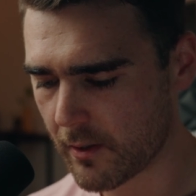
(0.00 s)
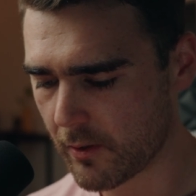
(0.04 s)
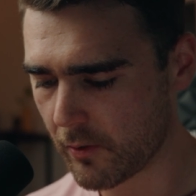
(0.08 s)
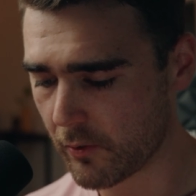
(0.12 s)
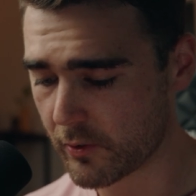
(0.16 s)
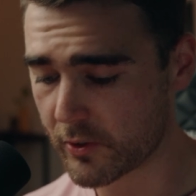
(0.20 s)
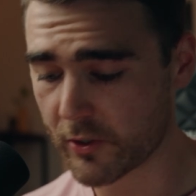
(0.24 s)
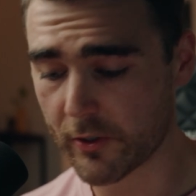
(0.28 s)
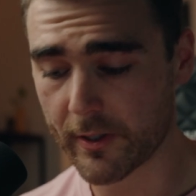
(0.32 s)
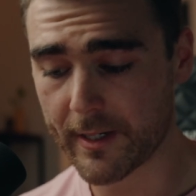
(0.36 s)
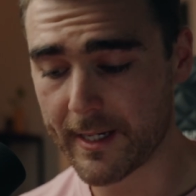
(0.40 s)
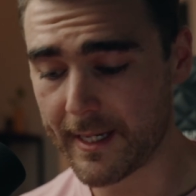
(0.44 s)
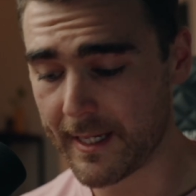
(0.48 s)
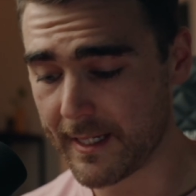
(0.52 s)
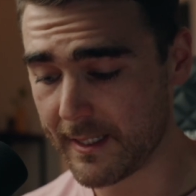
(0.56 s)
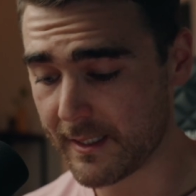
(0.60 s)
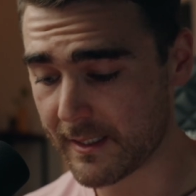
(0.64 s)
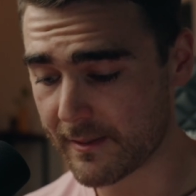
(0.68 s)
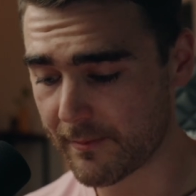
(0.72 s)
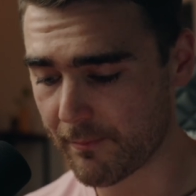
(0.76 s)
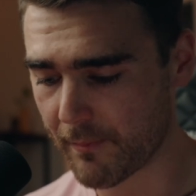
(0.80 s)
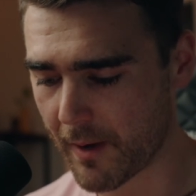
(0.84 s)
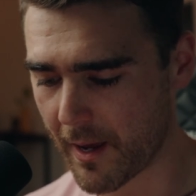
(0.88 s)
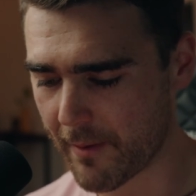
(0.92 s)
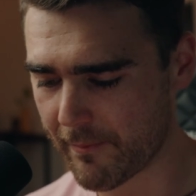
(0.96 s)
Oh, sorry,
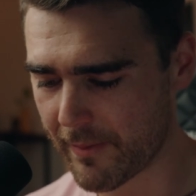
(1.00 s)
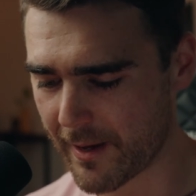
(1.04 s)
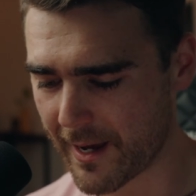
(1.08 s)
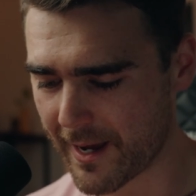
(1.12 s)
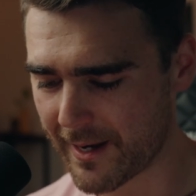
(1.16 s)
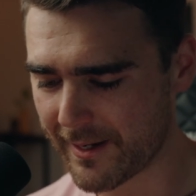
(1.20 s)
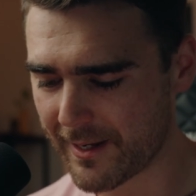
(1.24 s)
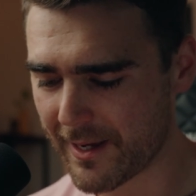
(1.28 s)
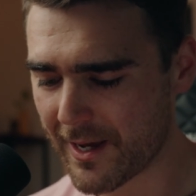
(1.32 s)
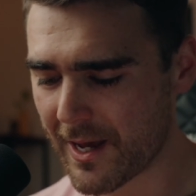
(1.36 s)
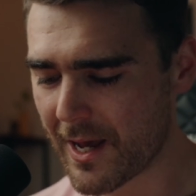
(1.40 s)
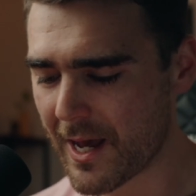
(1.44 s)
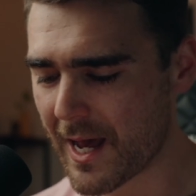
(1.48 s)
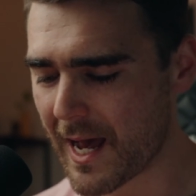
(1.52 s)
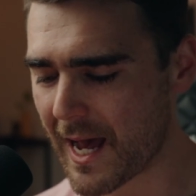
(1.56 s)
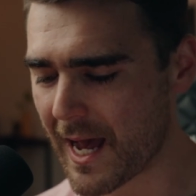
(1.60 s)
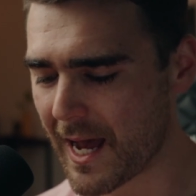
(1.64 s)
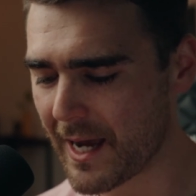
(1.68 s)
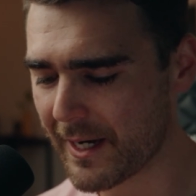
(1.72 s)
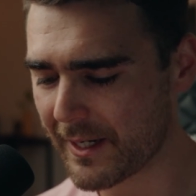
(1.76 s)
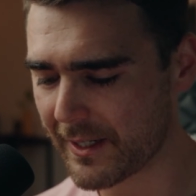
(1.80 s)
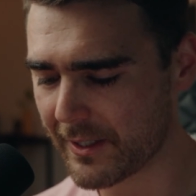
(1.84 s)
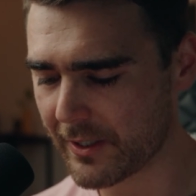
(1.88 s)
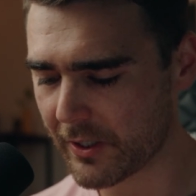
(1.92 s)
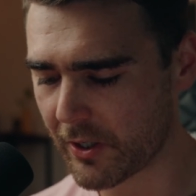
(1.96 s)
his, my bad.
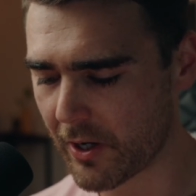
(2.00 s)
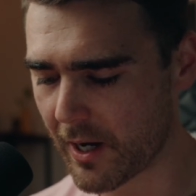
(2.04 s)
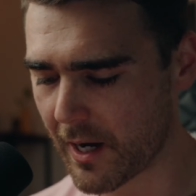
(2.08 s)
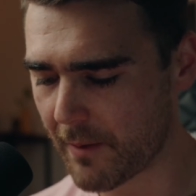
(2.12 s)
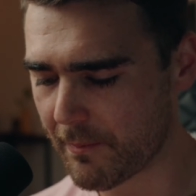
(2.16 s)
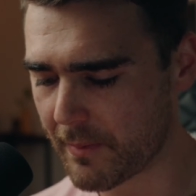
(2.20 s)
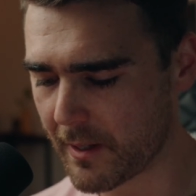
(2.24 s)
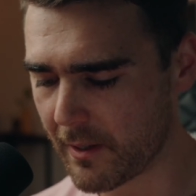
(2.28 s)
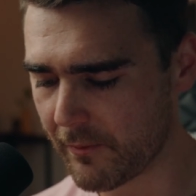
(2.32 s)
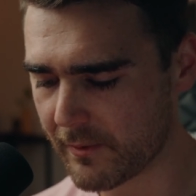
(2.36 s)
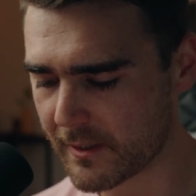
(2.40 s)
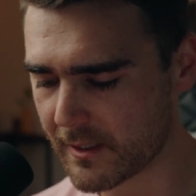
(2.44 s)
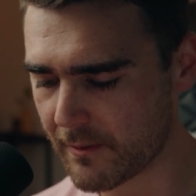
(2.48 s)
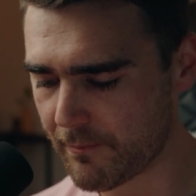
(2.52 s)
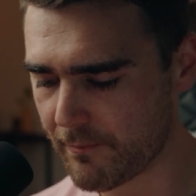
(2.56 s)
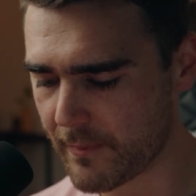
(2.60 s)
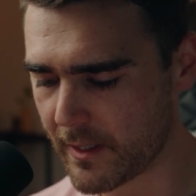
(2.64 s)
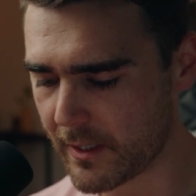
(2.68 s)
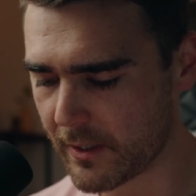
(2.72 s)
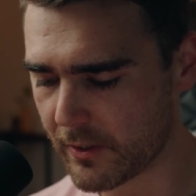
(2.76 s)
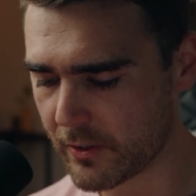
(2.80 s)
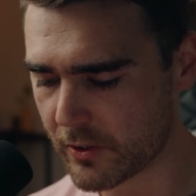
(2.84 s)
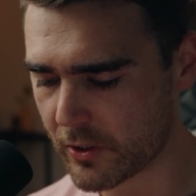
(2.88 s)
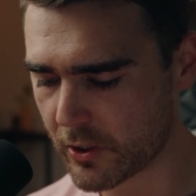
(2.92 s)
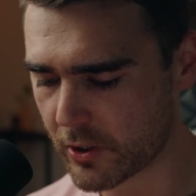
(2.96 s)
Going to go up here with some
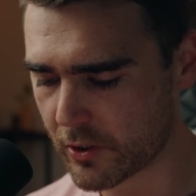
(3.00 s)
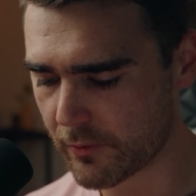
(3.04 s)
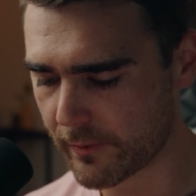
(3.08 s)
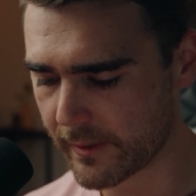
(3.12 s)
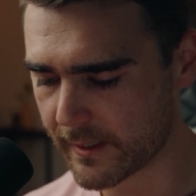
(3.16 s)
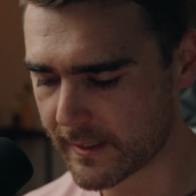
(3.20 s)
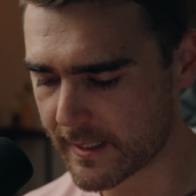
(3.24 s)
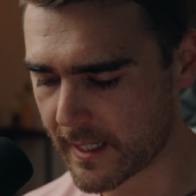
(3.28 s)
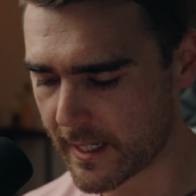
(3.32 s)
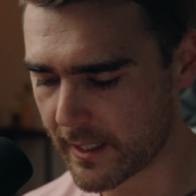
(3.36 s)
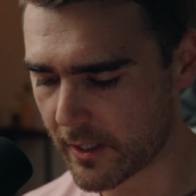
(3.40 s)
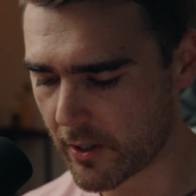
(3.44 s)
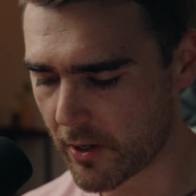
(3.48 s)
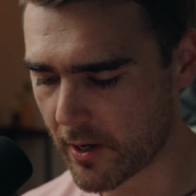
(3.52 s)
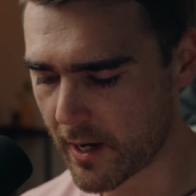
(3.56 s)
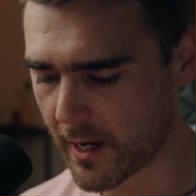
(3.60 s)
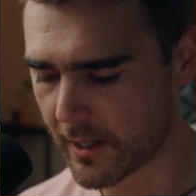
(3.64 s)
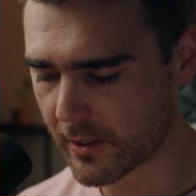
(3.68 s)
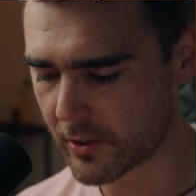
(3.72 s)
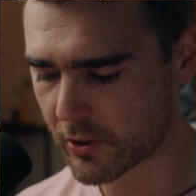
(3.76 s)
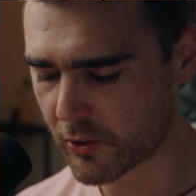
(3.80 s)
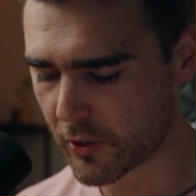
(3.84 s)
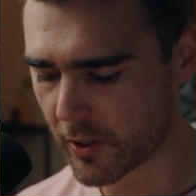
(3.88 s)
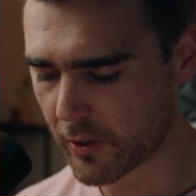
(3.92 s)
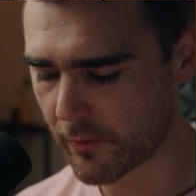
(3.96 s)
minions just so we can take her
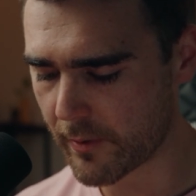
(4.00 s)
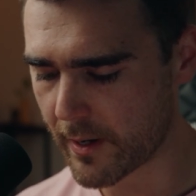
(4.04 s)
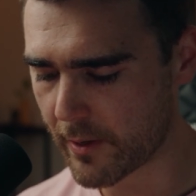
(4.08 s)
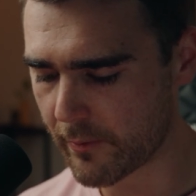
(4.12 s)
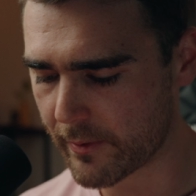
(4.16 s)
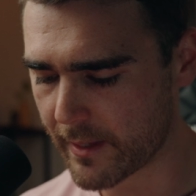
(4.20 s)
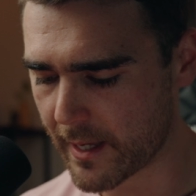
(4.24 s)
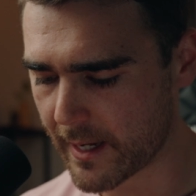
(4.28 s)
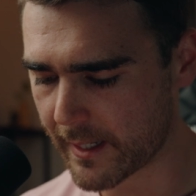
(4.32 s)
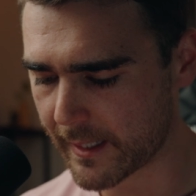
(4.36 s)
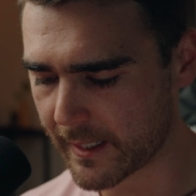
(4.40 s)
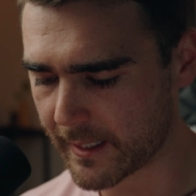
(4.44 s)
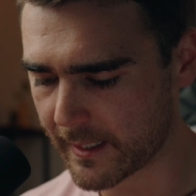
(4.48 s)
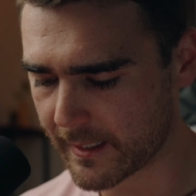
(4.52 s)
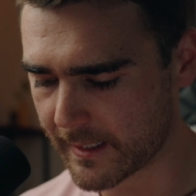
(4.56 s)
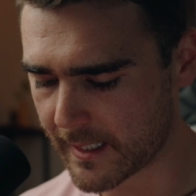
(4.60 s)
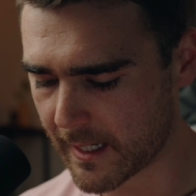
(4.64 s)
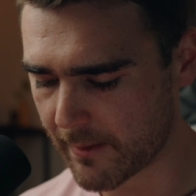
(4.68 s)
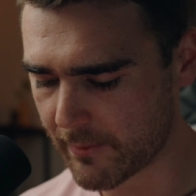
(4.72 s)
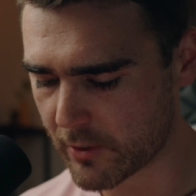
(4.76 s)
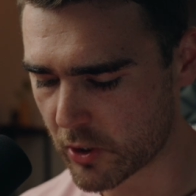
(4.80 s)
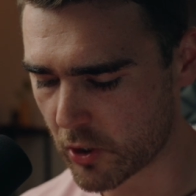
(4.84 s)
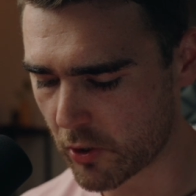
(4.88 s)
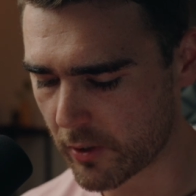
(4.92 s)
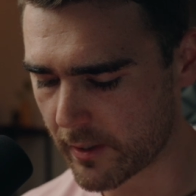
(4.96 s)
out straight away without getting
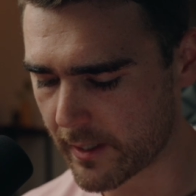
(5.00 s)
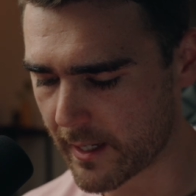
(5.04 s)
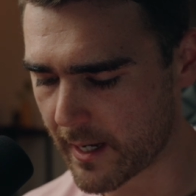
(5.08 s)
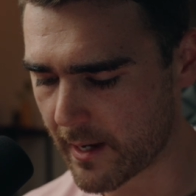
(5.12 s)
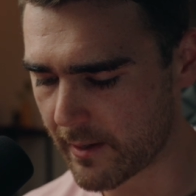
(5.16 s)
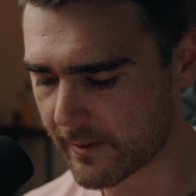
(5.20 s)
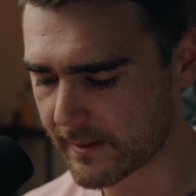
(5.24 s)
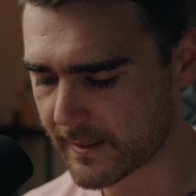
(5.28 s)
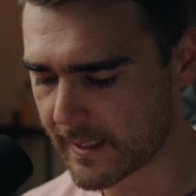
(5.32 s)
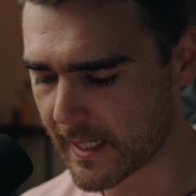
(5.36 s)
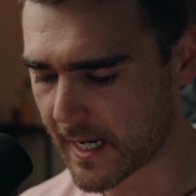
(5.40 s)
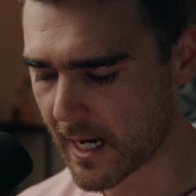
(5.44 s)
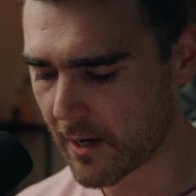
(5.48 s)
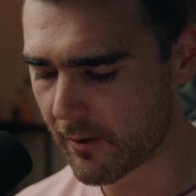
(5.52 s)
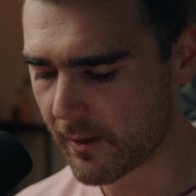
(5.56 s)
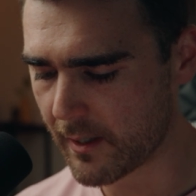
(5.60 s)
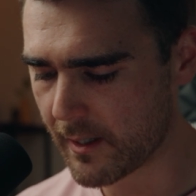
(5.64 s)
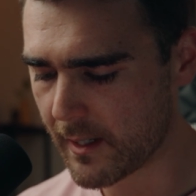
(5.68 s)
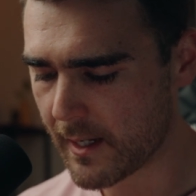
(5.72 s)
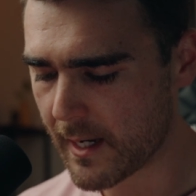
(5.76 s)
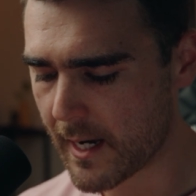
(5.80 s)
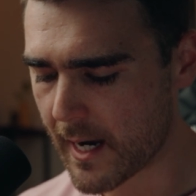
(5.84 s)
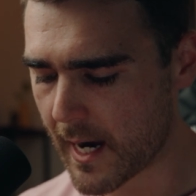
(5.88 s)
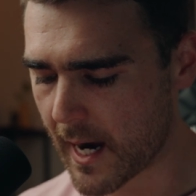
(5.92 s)
damage on our tower.